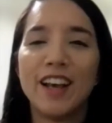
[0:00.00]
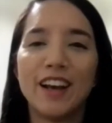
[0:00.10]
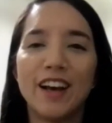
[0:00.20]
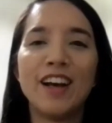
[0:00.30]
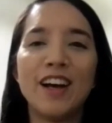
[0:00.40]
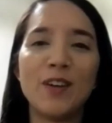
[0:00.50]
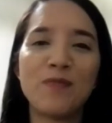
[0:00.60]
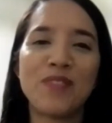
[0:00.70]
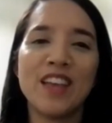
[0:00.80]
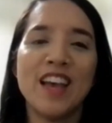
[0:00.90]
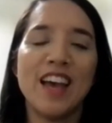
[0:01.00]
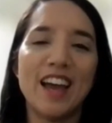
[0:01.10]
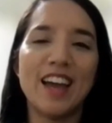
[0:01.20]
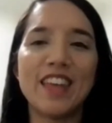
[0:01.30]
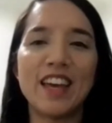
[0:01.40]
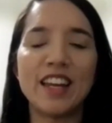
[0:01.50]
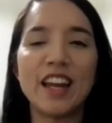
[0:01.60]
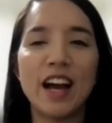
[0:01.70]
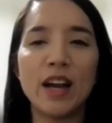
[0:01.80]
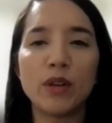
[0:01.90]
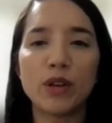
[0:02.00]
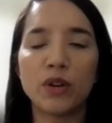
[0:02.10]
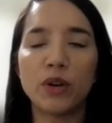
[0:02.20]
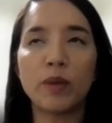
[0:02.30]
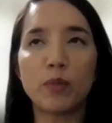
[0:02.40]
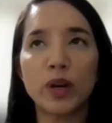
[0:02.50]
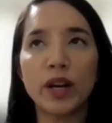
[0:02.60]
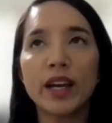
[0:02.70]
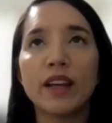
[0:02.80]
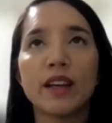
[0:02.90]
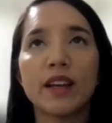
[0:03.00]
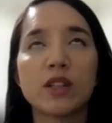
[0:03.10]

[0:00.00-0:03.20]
And then I would go and pray.